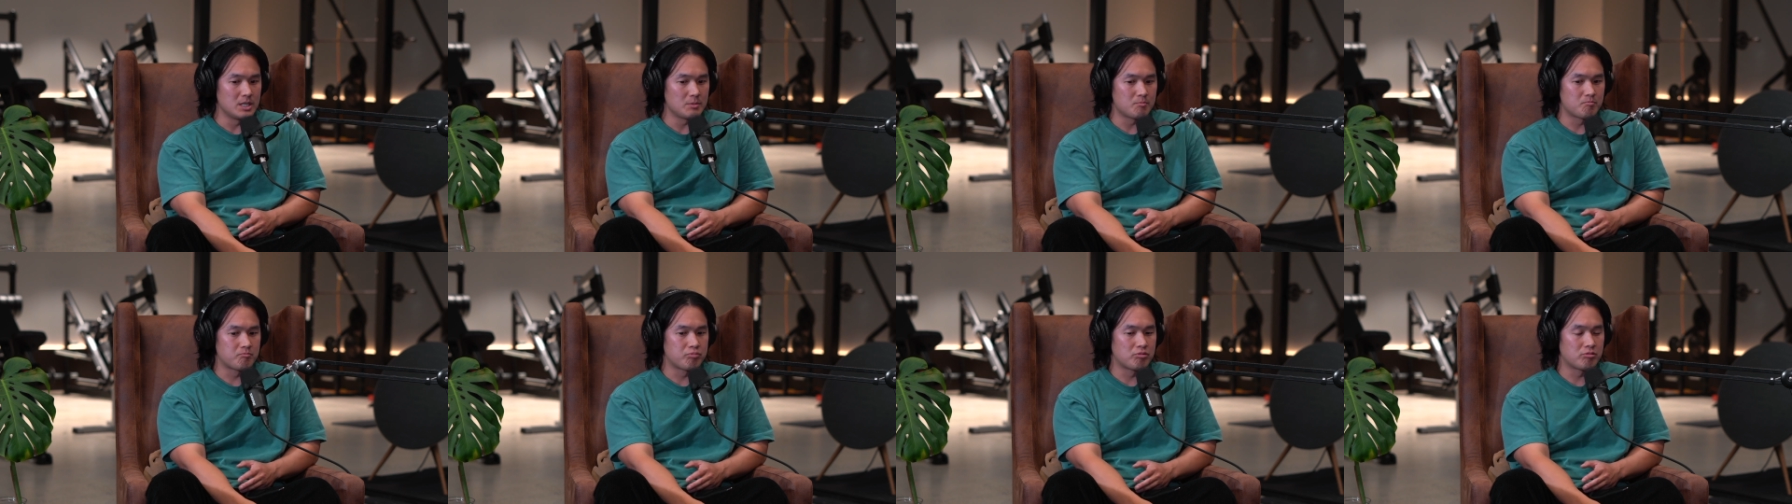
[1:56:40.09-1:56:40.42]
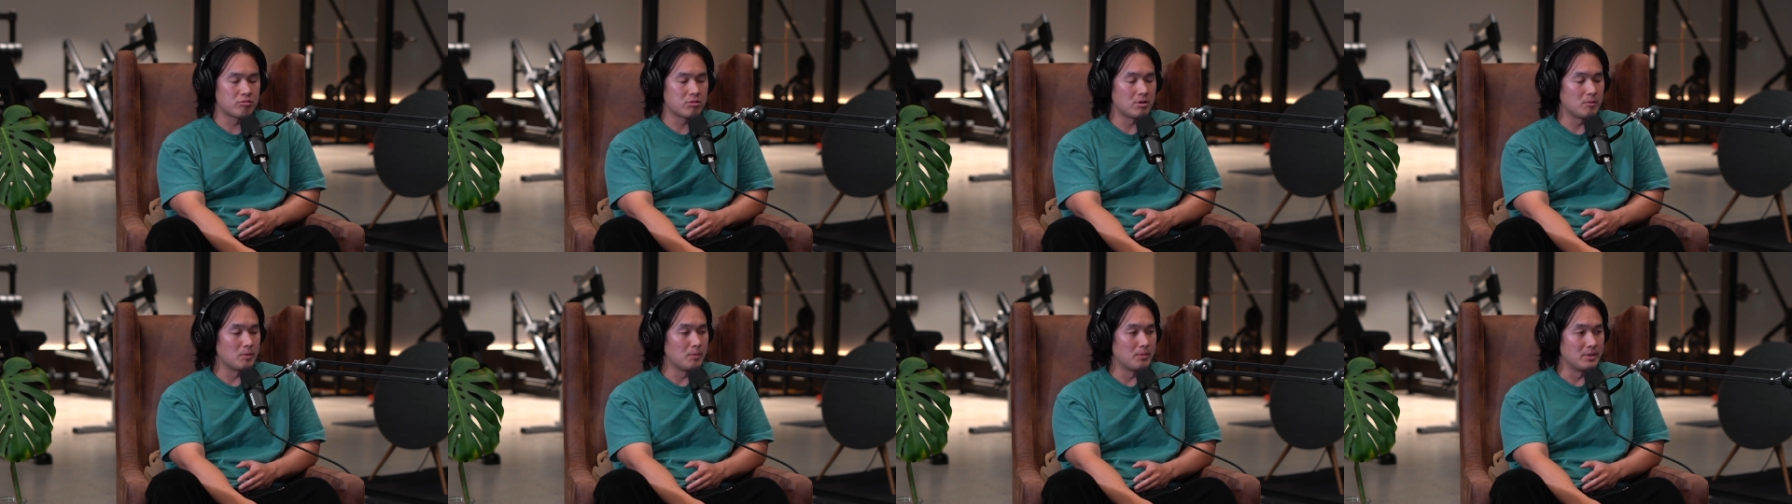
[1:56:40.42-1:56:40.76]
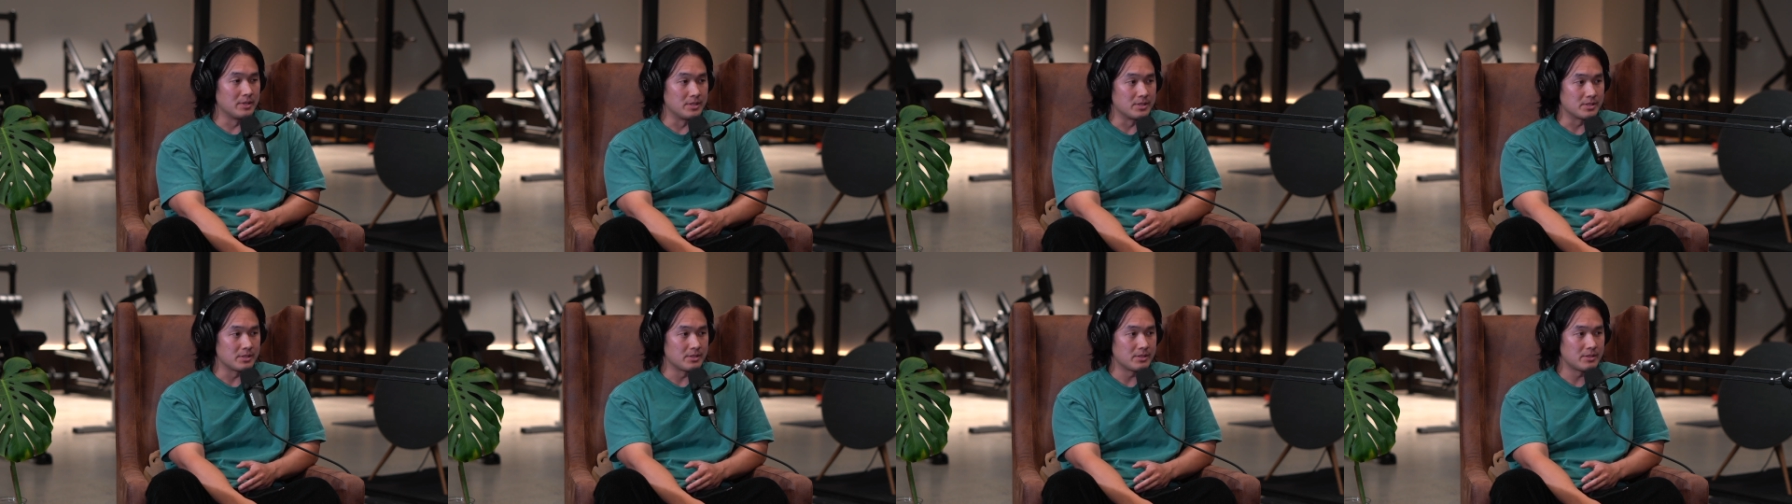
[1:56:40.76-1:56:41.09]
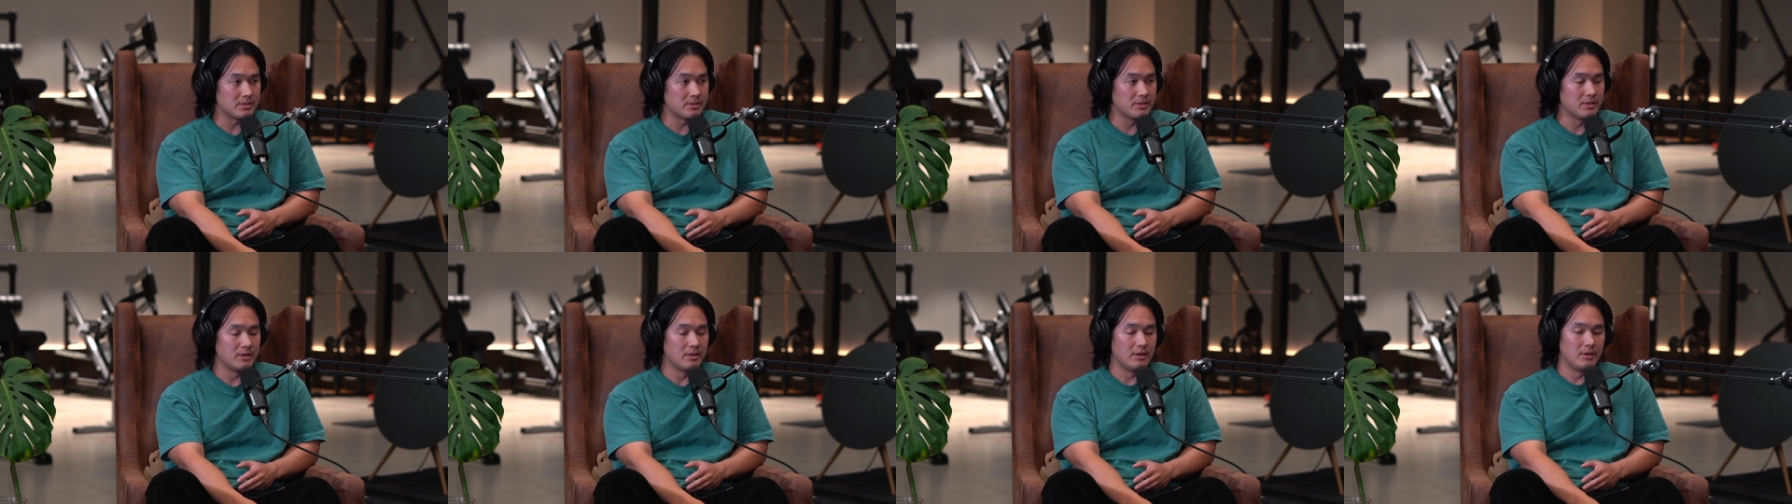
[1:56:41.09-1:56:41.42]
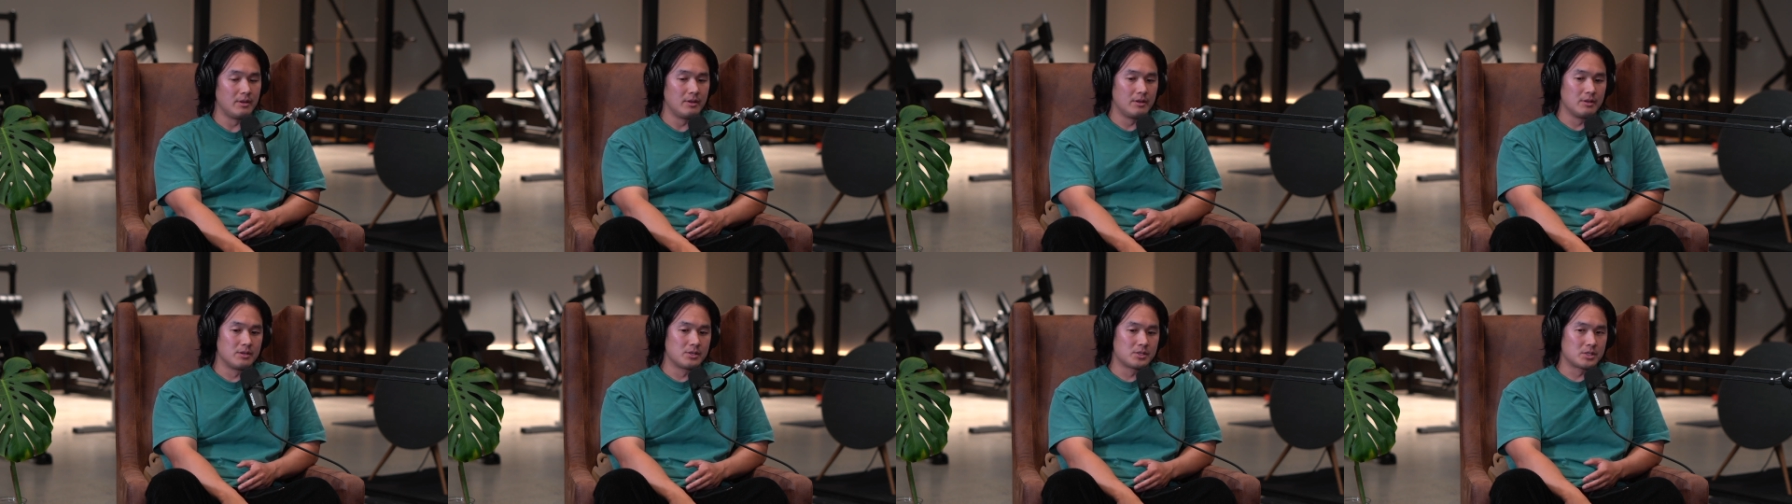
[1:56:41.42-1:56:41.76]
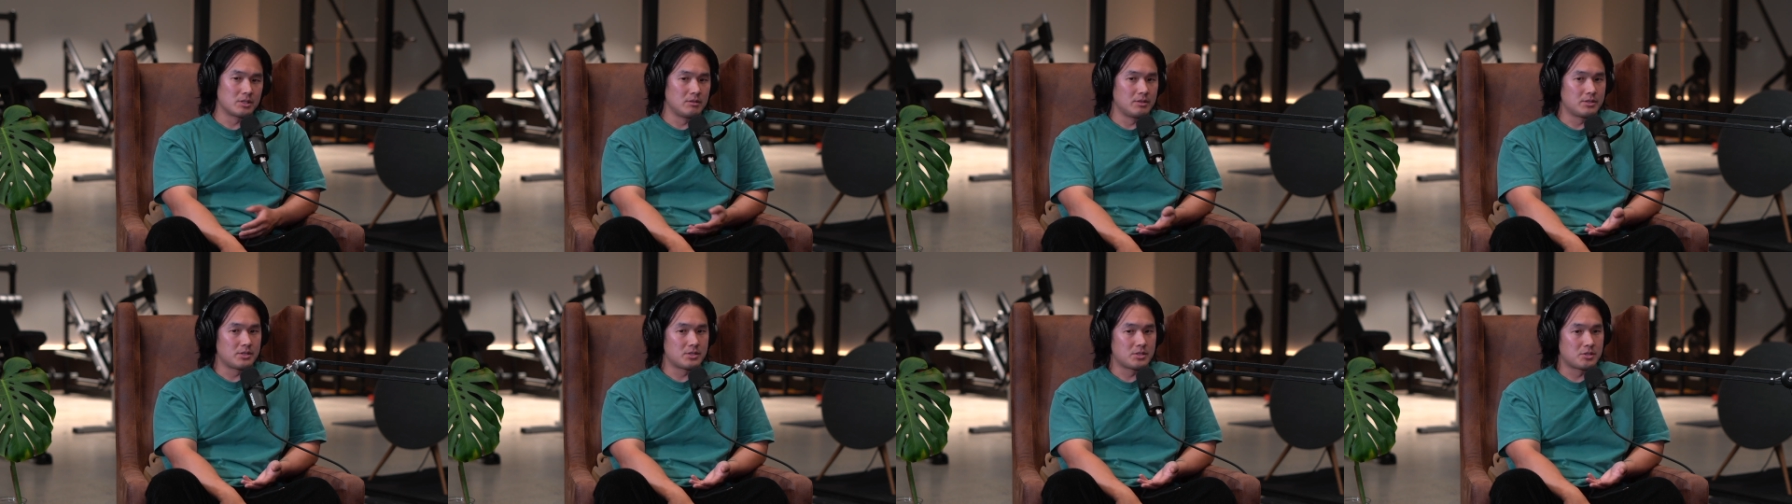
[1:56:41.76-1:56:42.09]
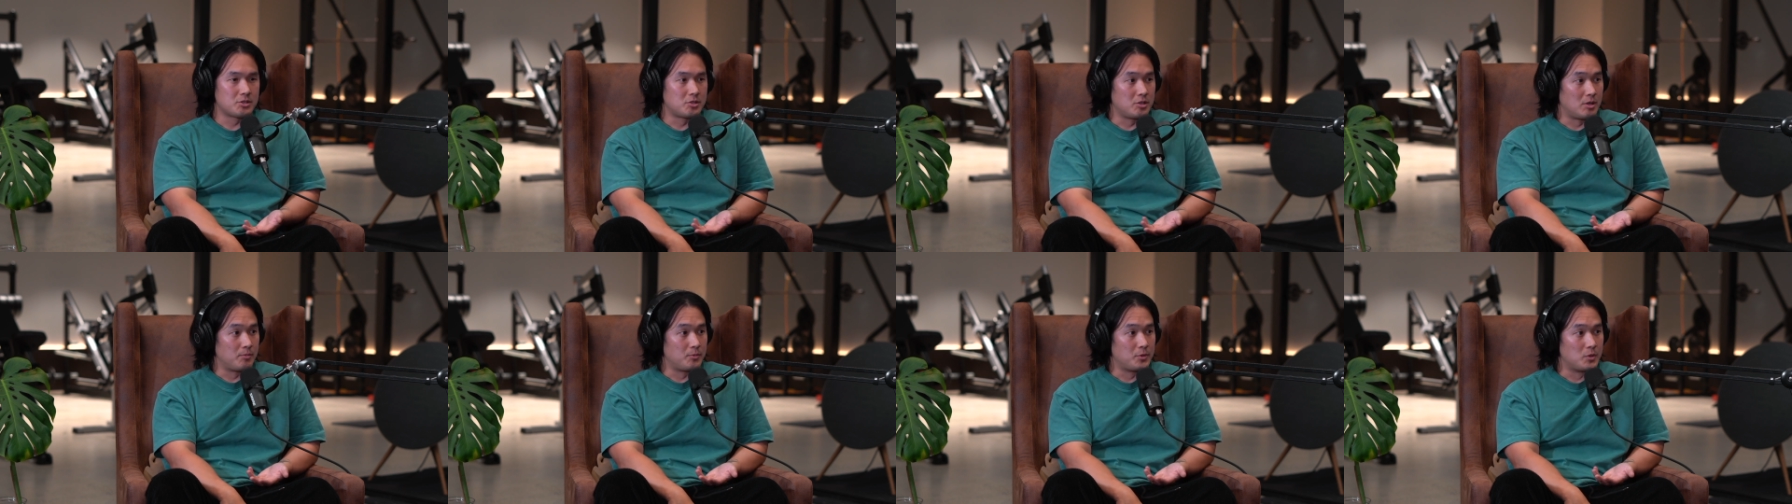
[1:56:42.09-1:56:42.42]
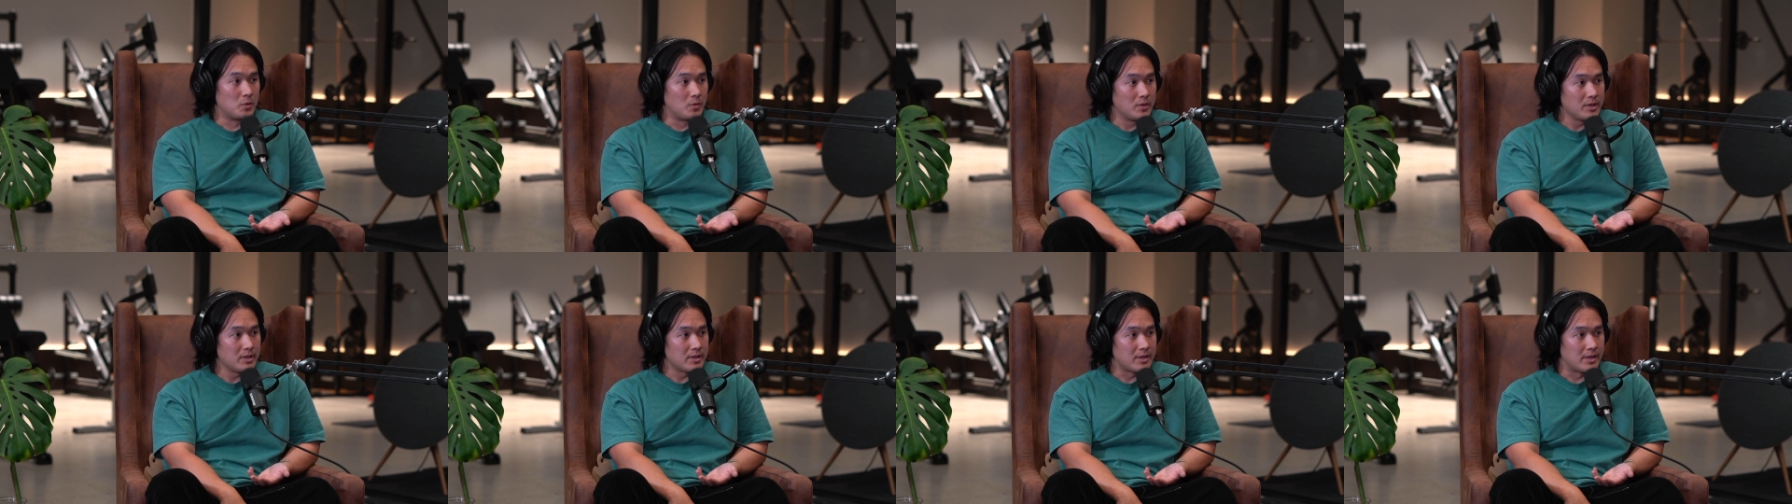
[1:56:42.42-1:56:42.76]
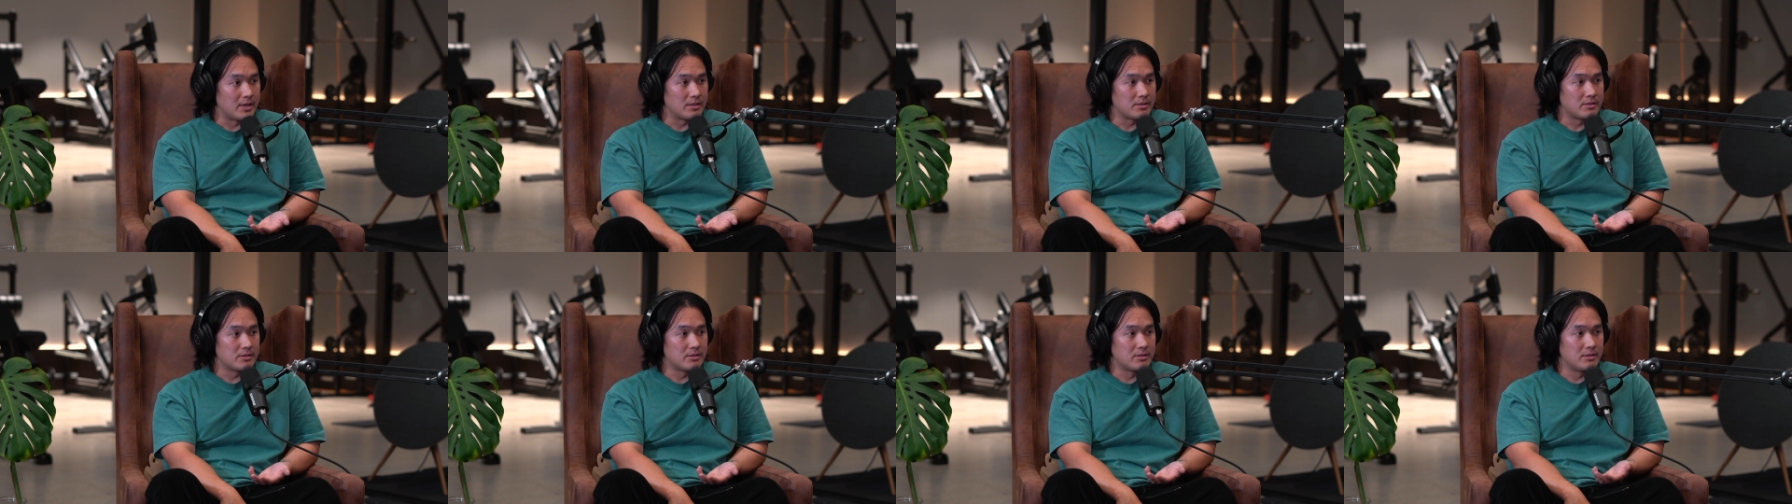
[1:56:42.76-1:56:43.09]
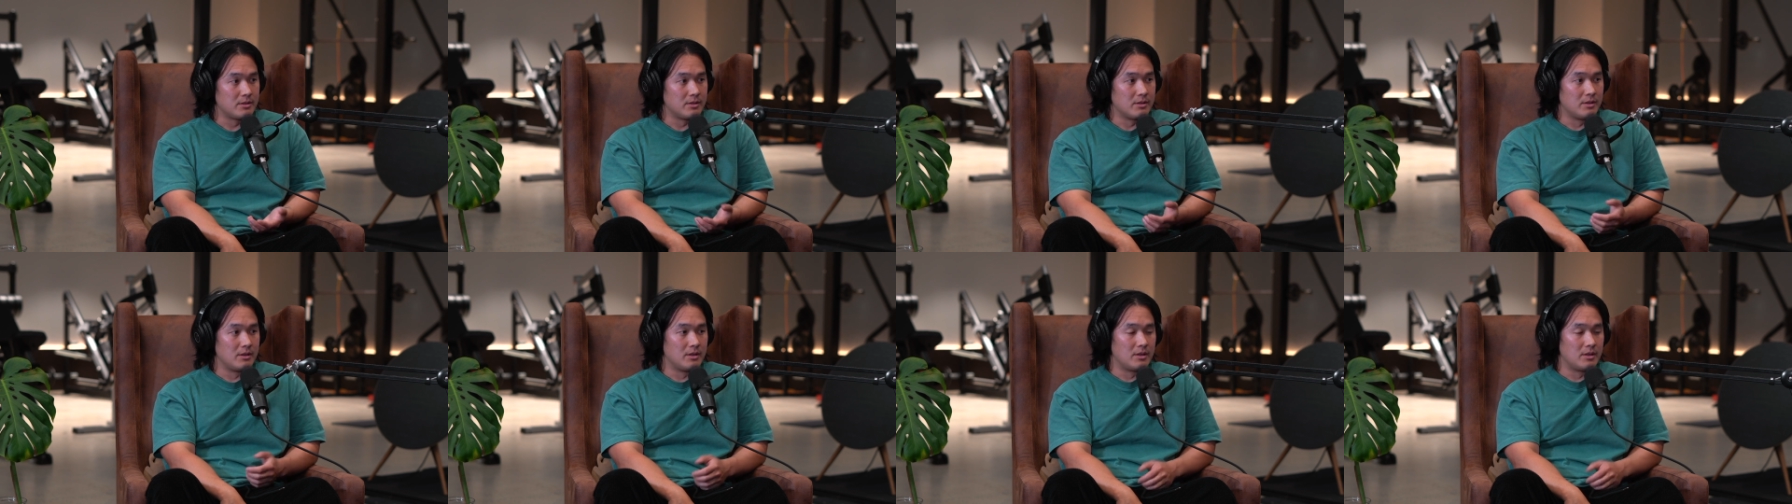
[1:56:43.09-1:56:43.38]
It probably isn't. So let's stop doing that.